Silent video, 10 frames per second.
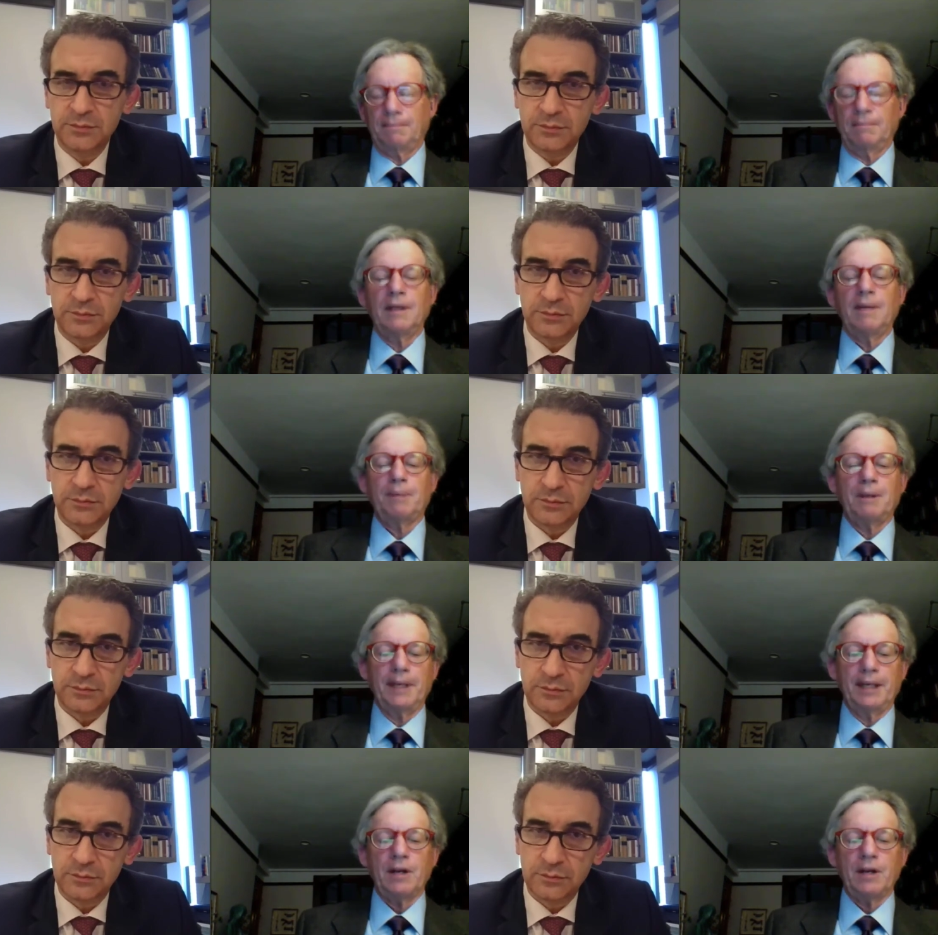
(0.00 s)
Speaker 1: not
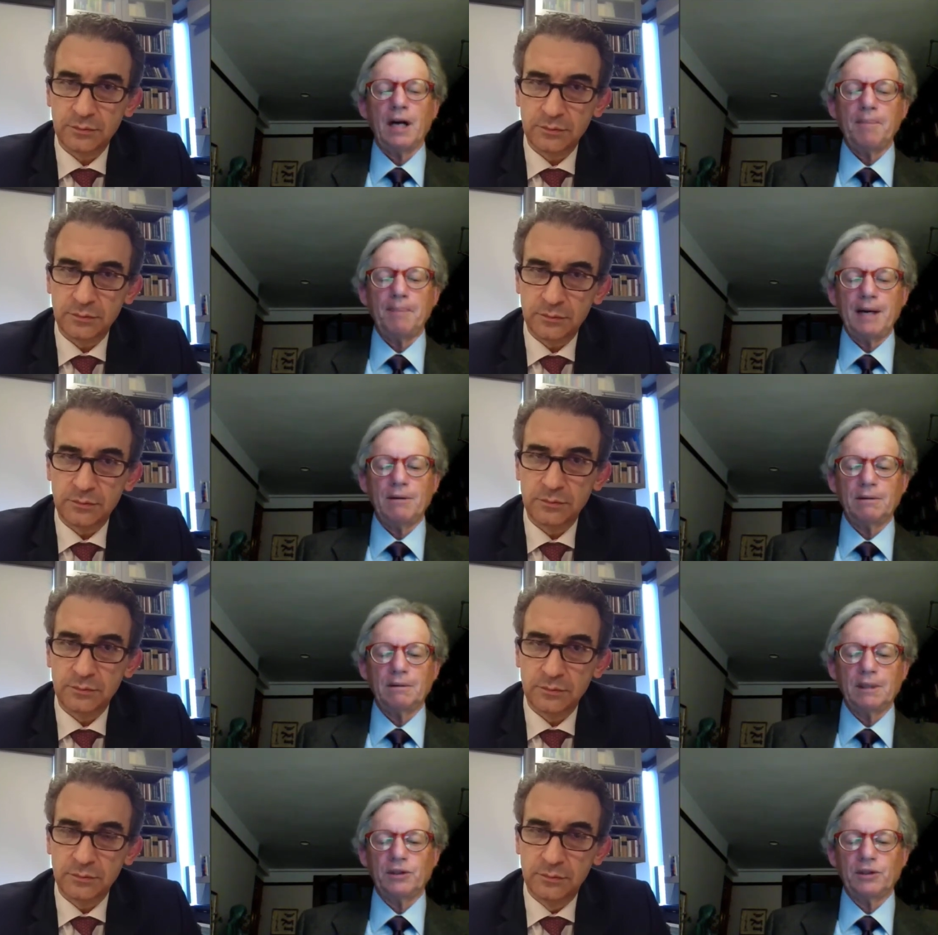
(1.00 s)
permanent. Talk about,
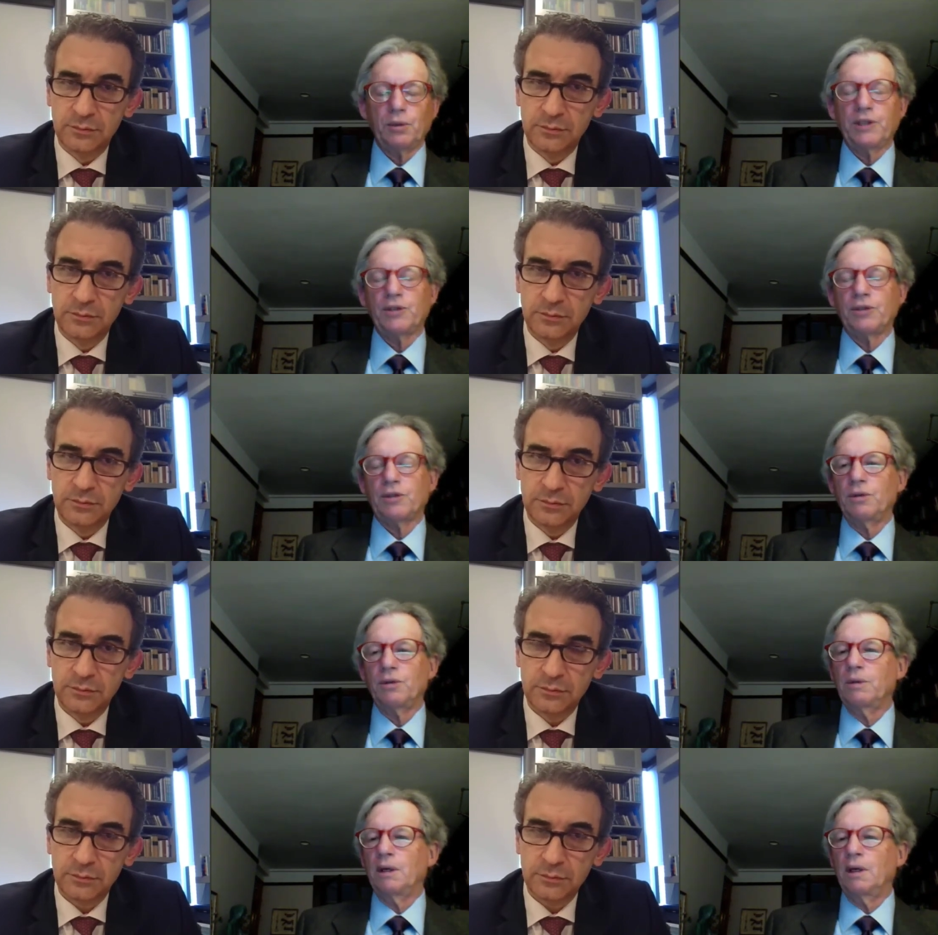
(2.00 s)
let's switch
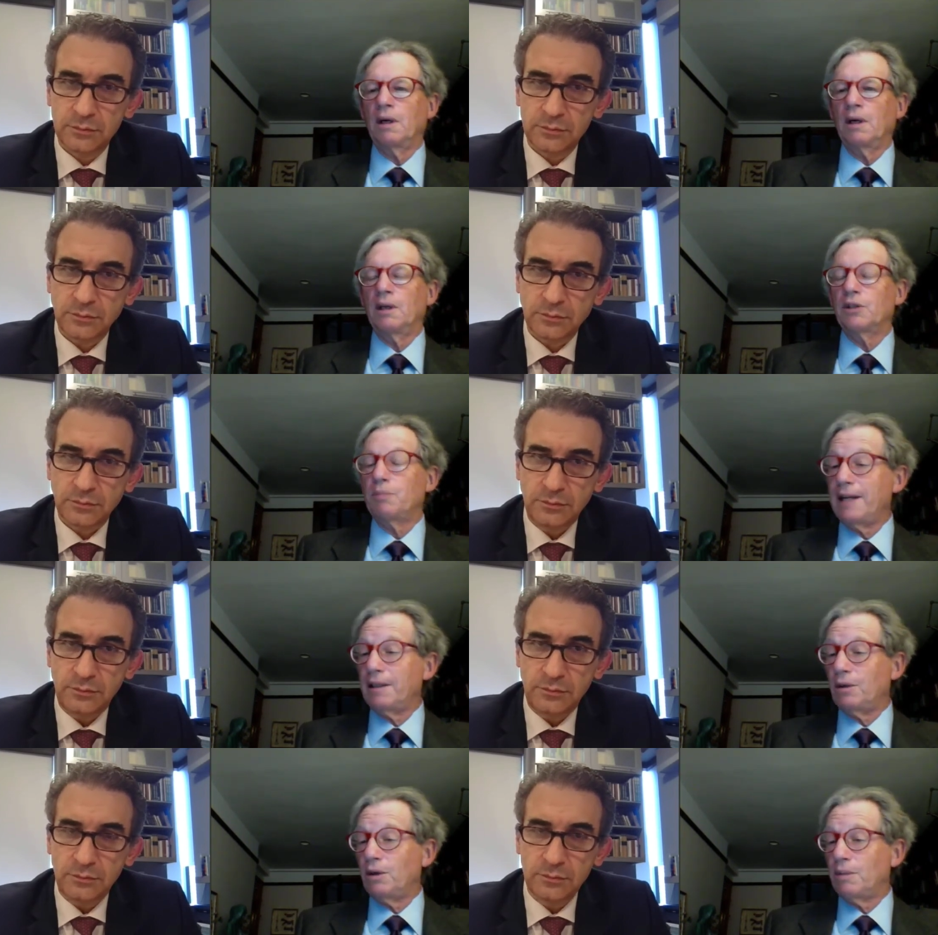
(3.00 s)
to
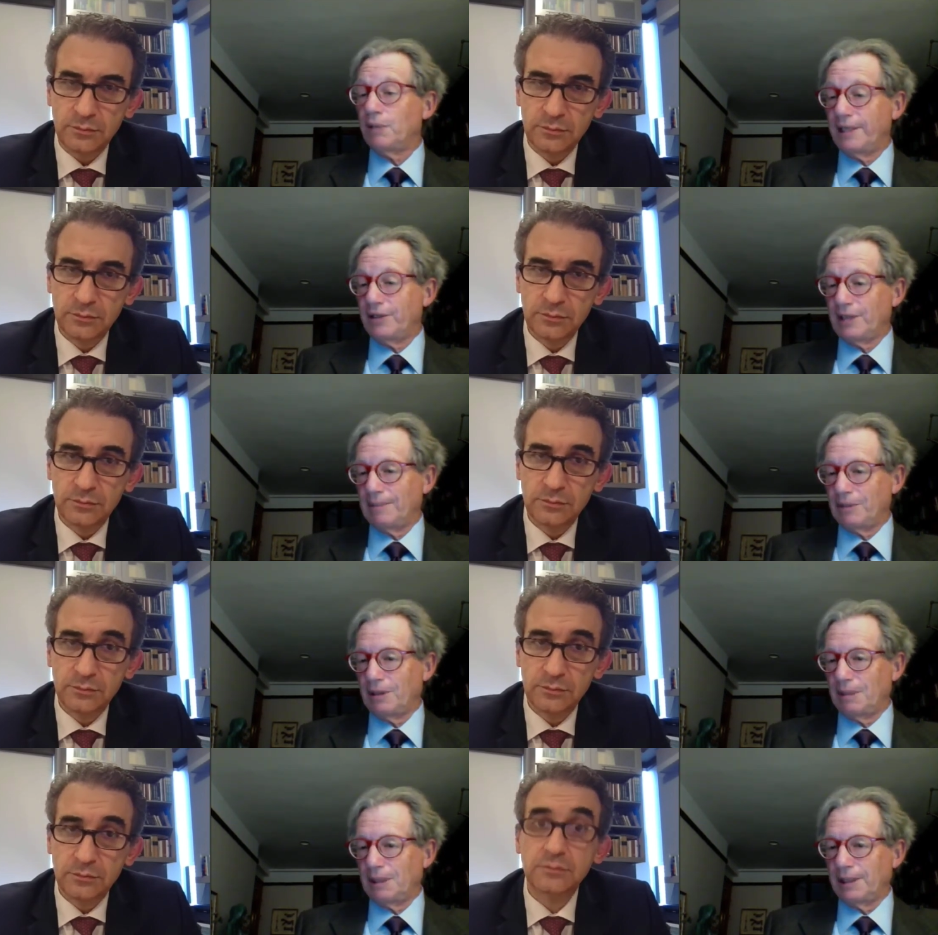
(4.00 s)
spinal or brainstem
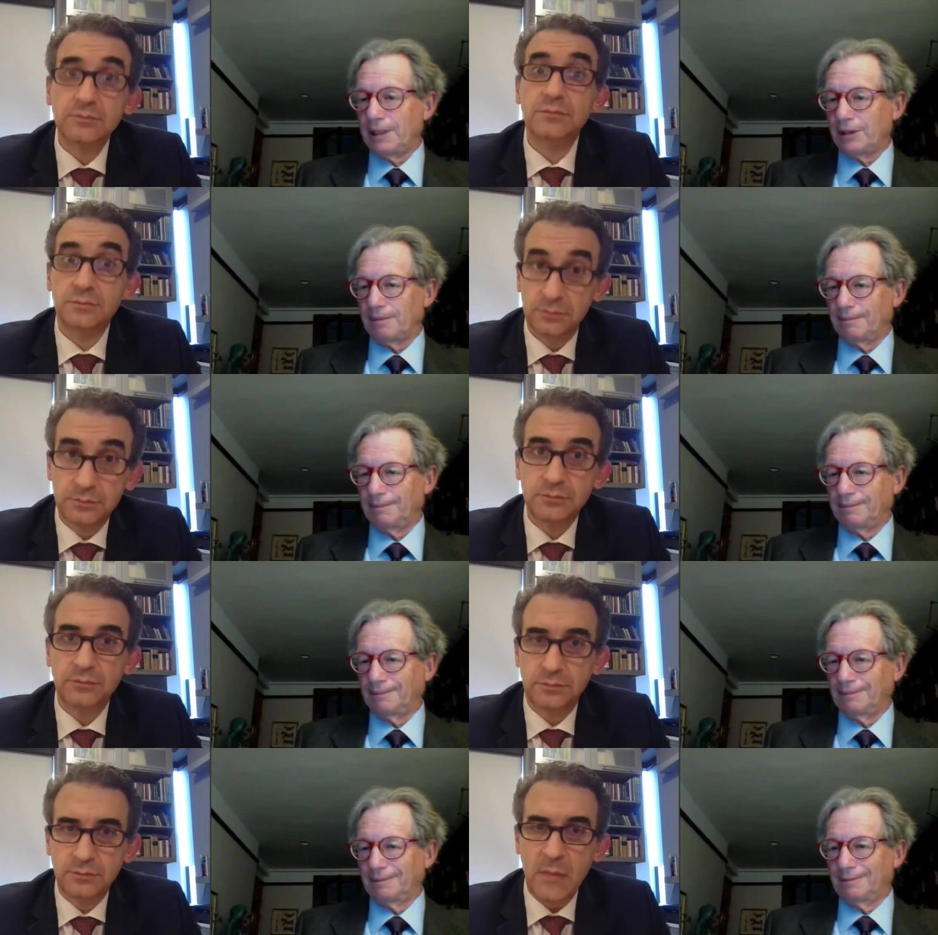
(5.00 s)
Speaker 2: stimulation.
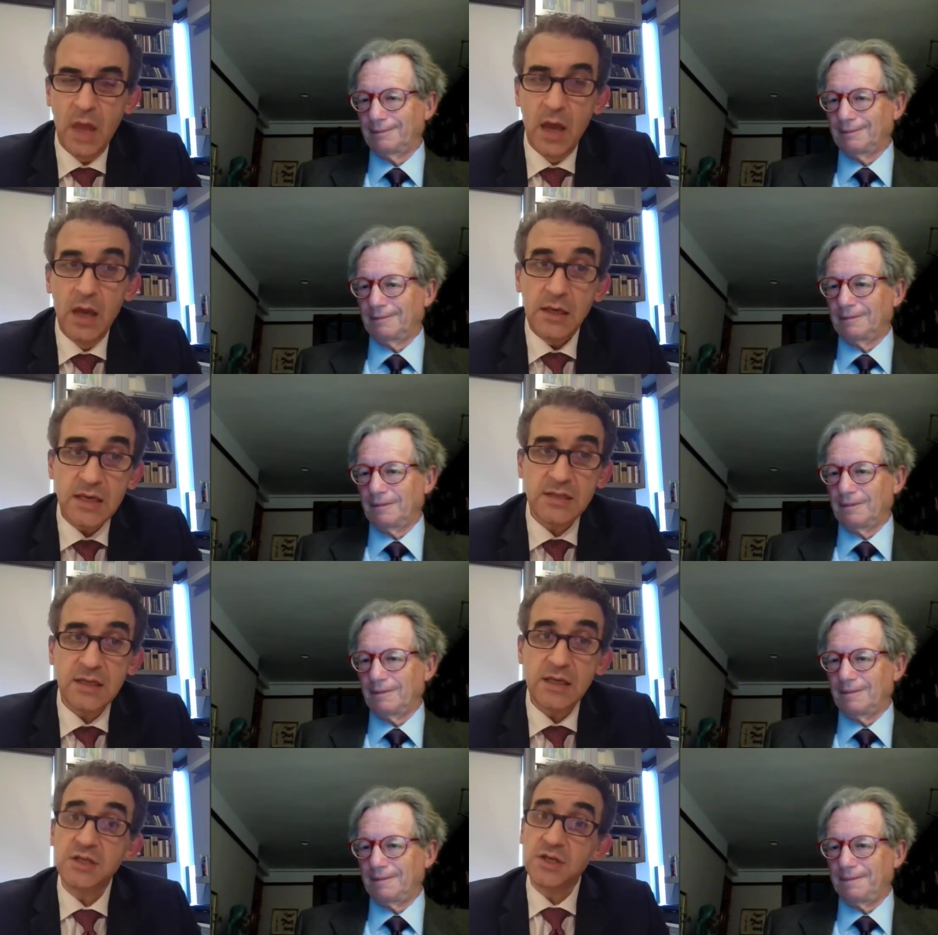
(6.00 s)

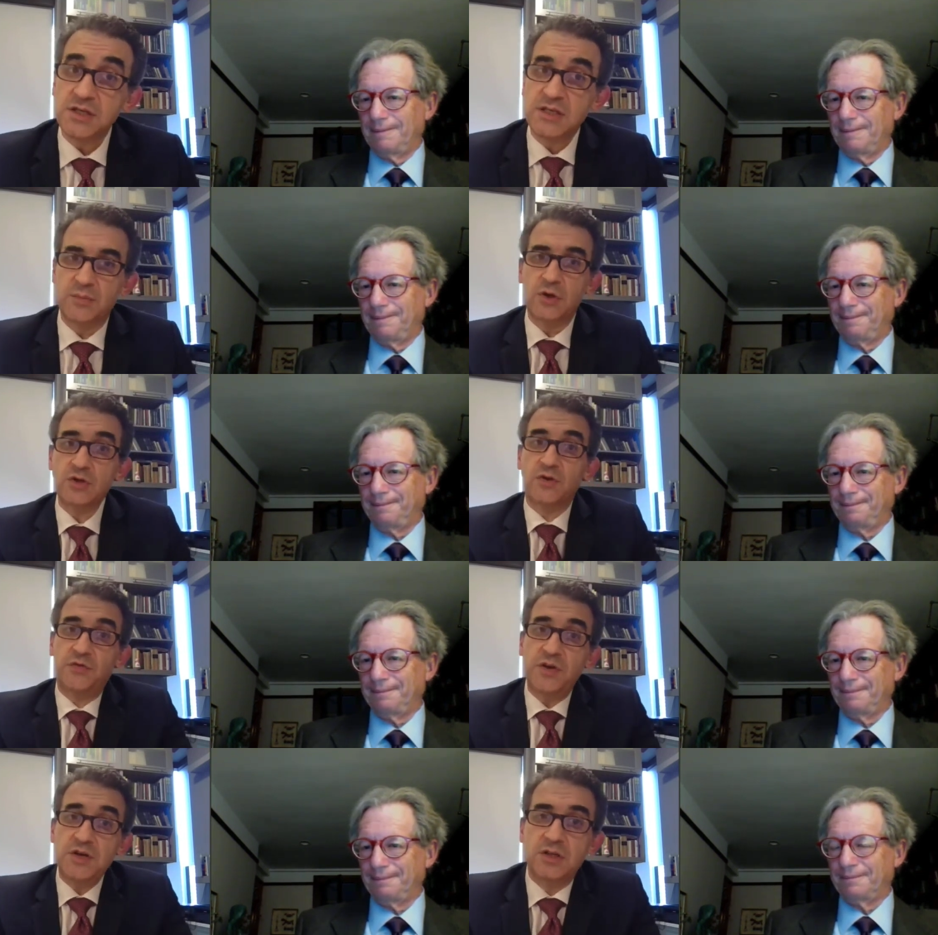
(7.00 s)
Yes, it's interesting because
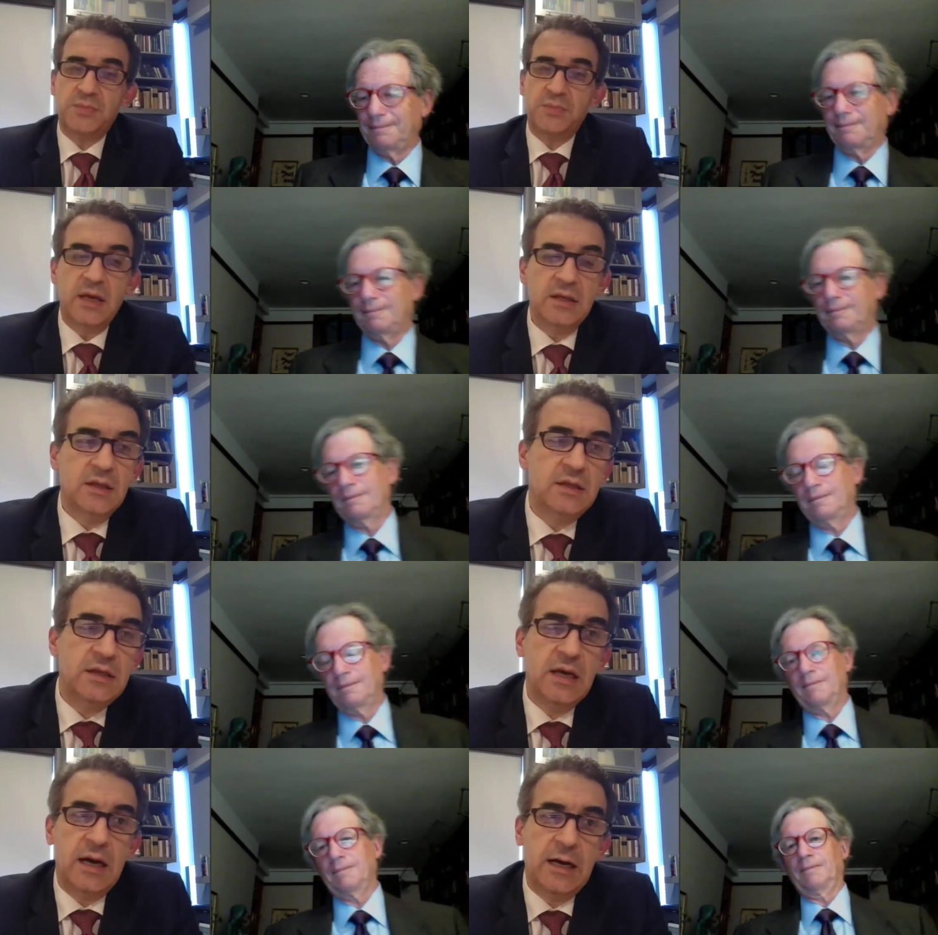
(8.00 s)
for facial pain,
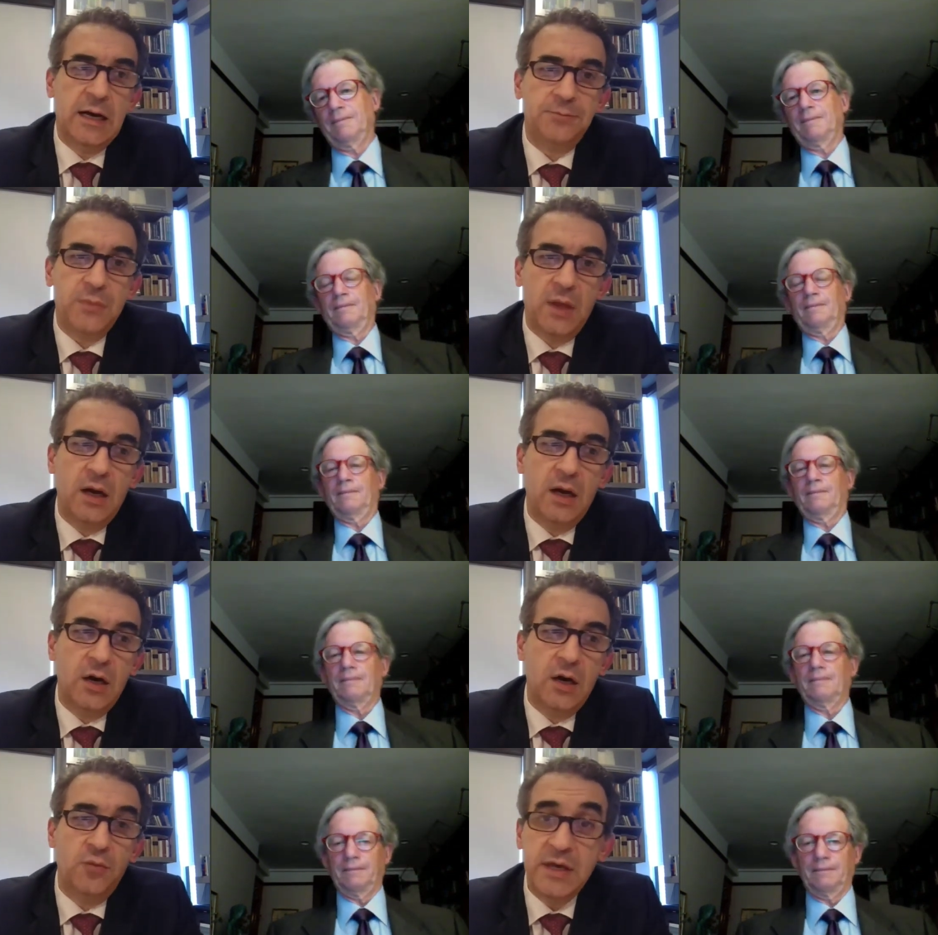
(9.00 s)
the um,
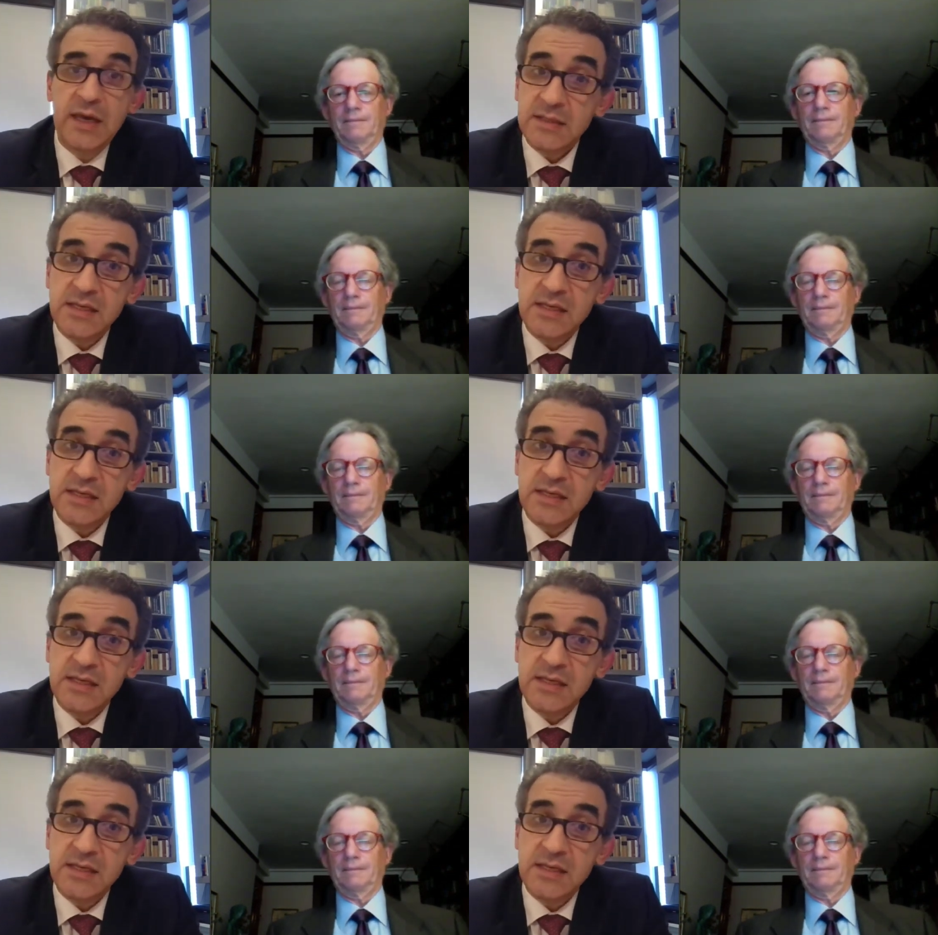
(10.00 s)
uh, we can